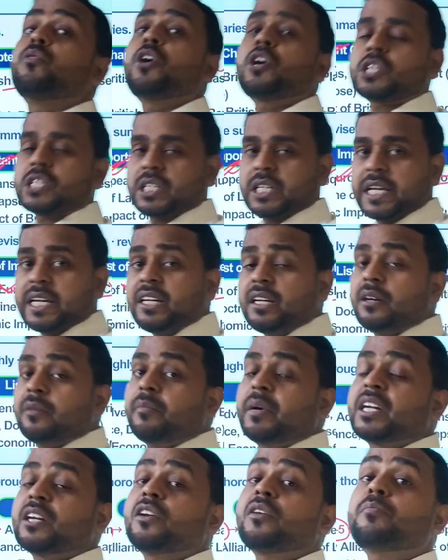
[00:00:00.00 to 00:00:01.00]
wars like
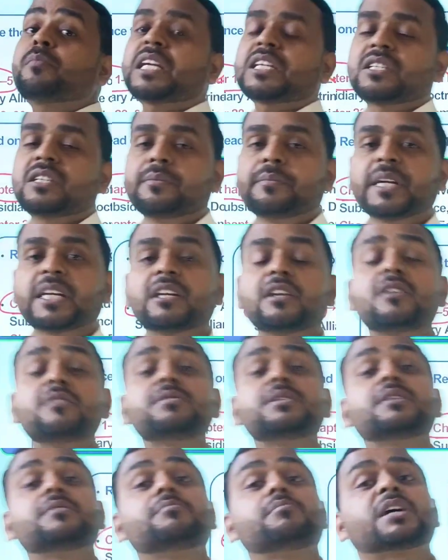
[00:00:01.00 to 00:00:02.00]
Battle of Plassey, Battle
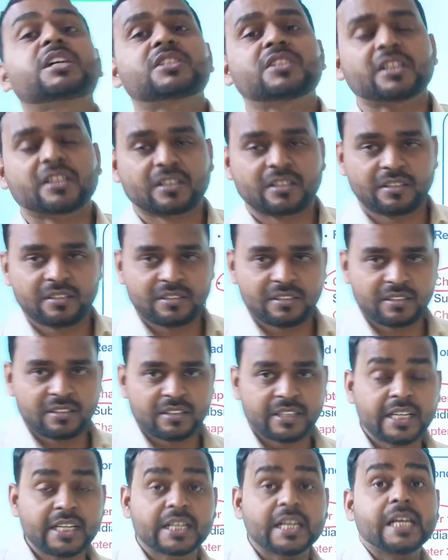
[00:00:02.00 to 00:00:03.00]
of Buxar,
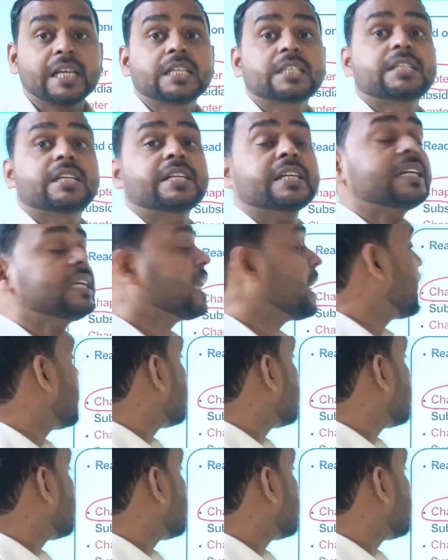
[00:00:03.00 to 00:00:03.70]
right? Certain